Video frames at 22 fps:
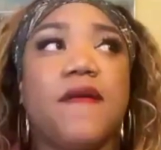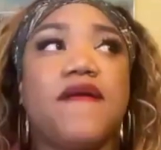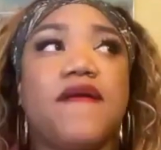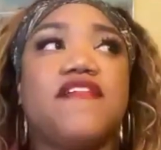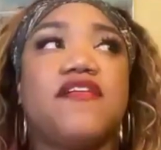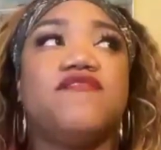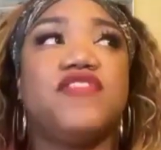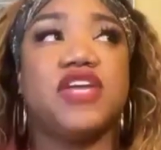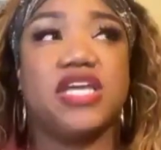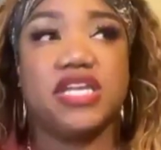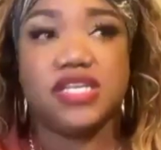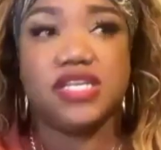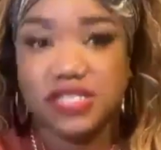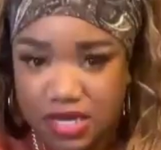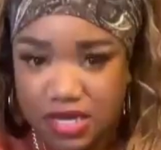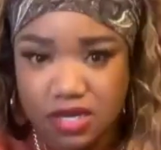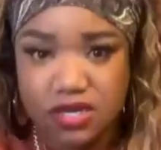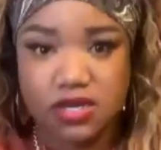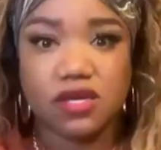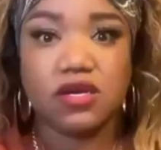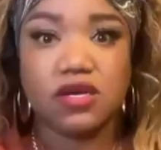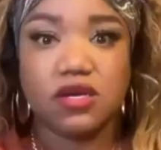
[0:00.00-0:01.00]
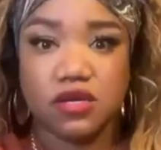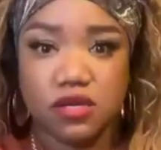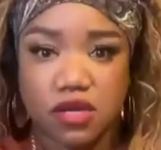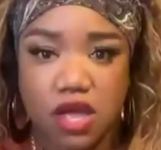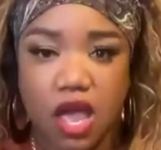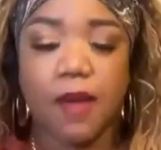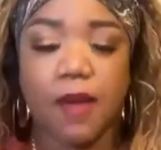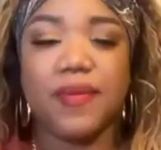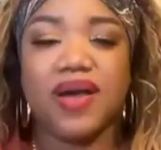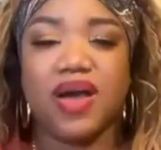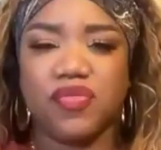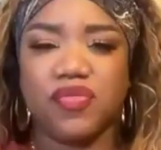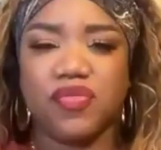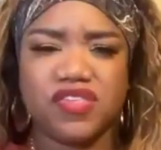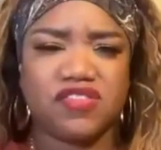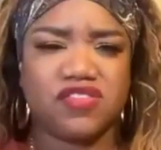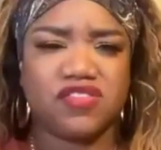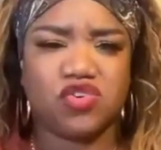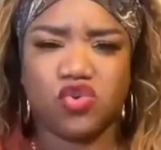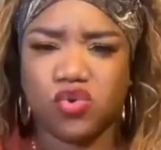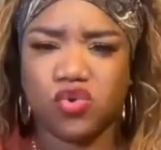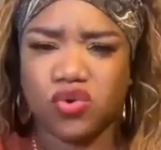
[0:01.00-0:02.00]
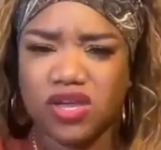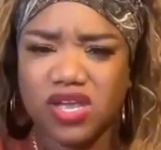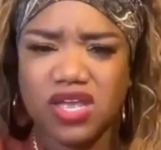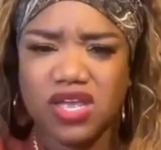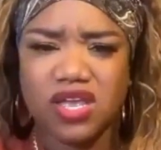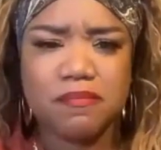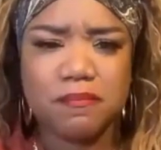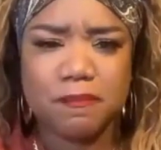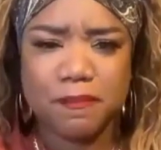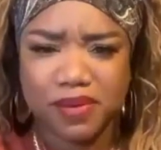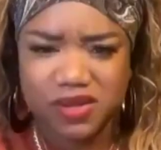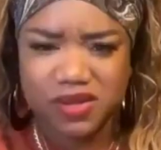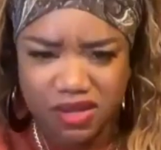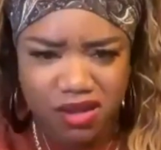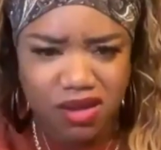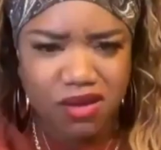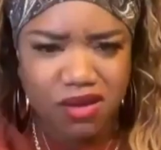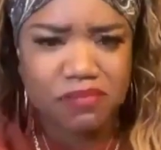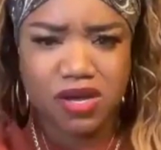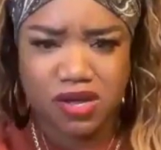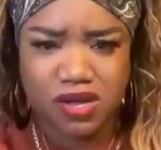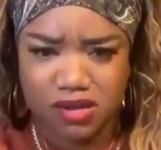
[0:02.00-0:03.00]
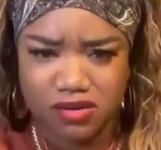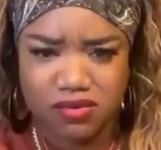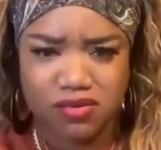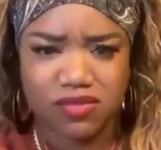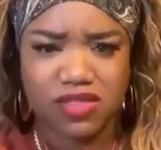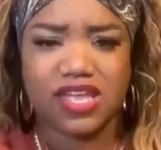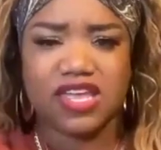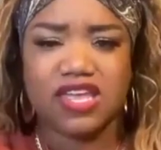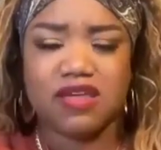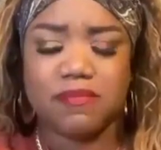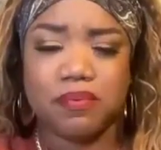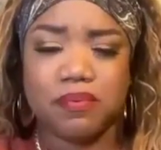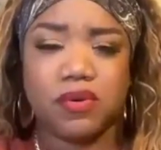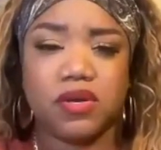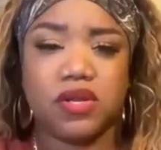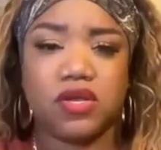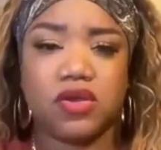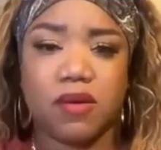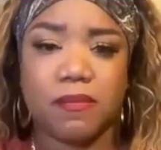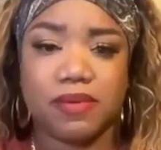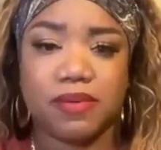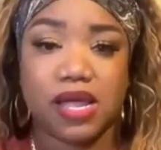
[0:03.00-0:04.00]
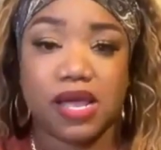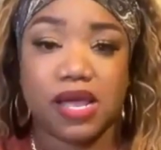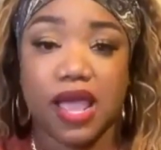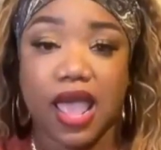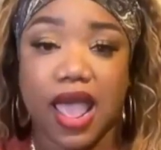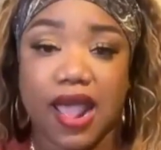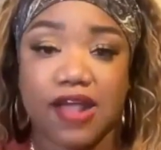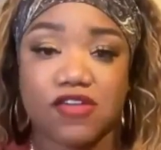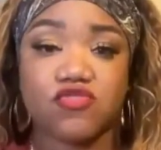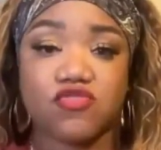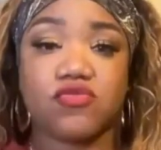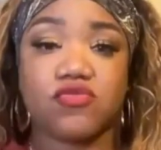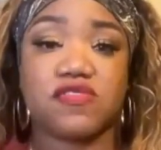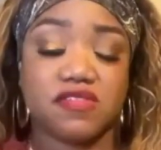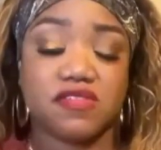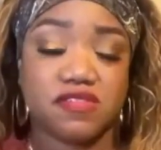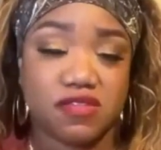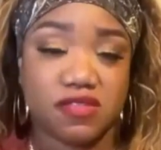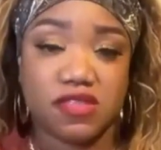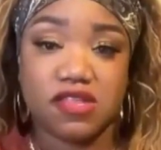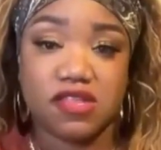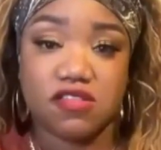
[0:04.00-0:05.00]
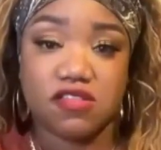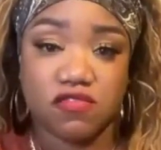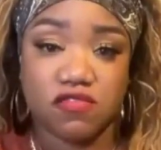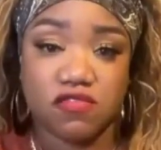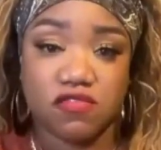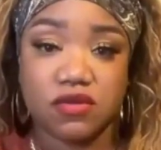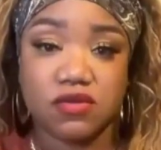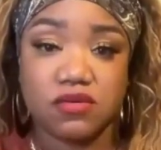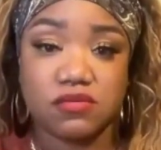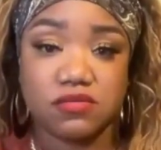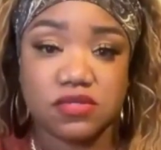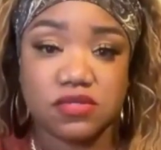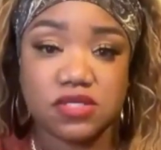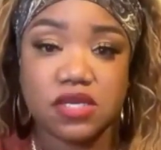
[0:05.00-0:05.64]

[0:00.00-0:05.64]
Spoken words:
vendetta about this cream plum color they keep putting on black actresses in these films.